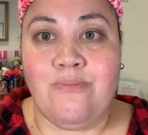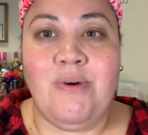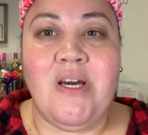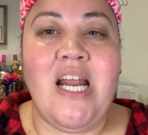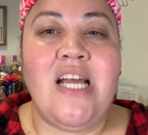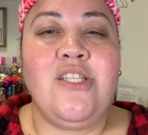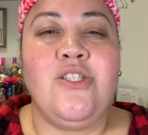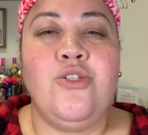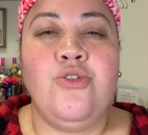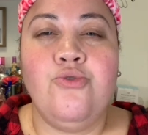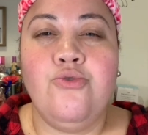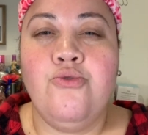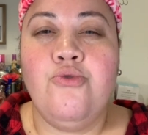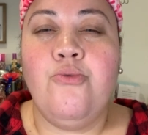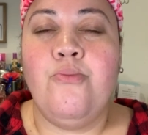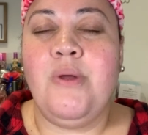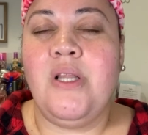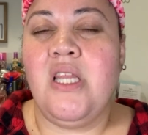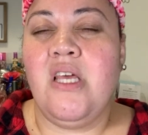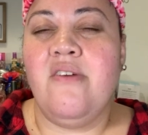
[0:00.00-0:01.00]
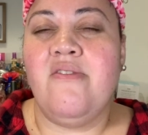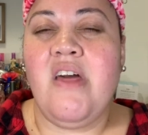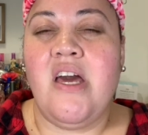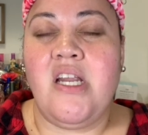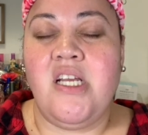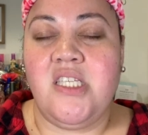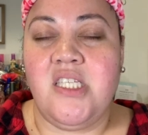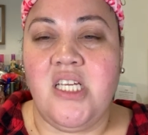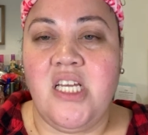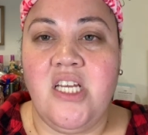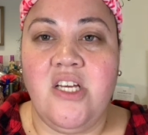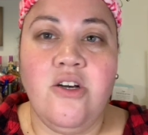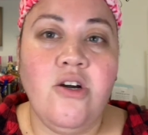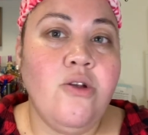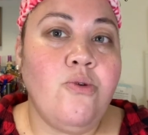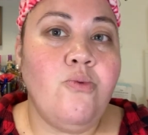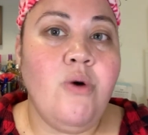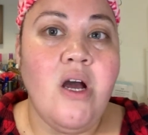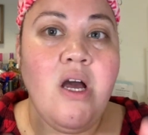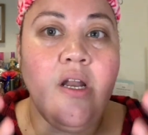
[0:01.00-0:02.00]
But I do believe that it's a
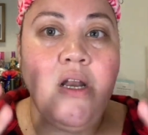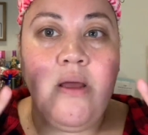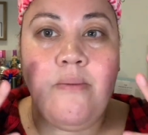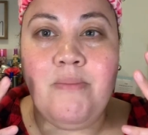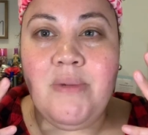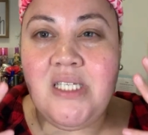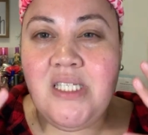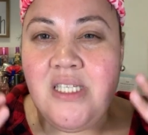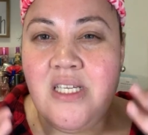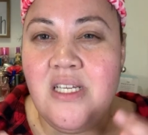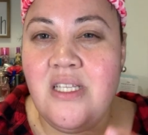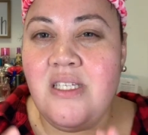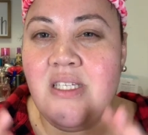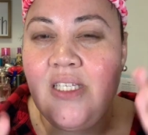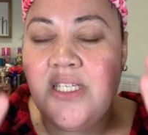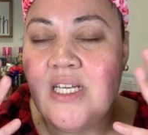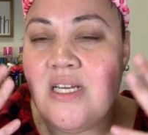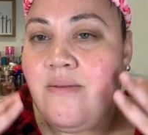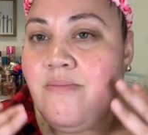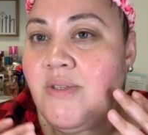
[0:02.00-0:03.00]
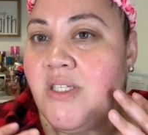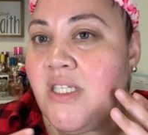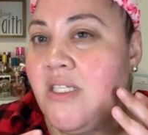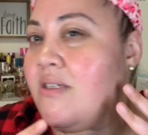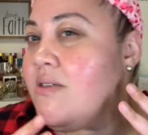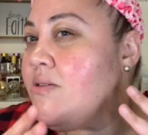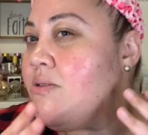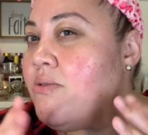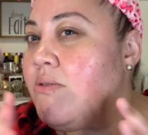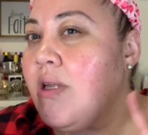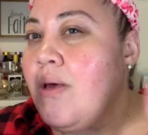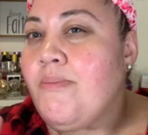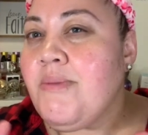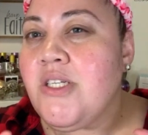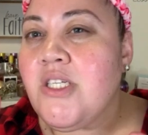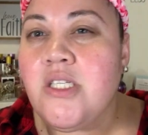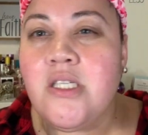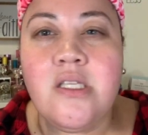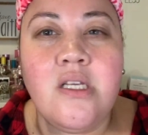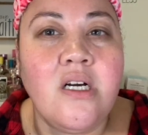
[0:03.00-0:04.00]
good one and my skin seems to, let me
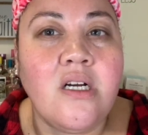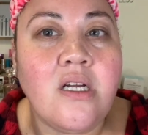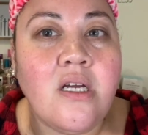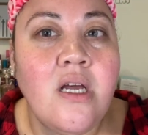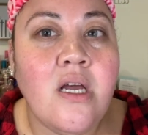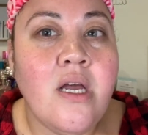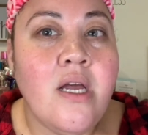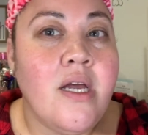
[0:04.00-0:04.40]
just look.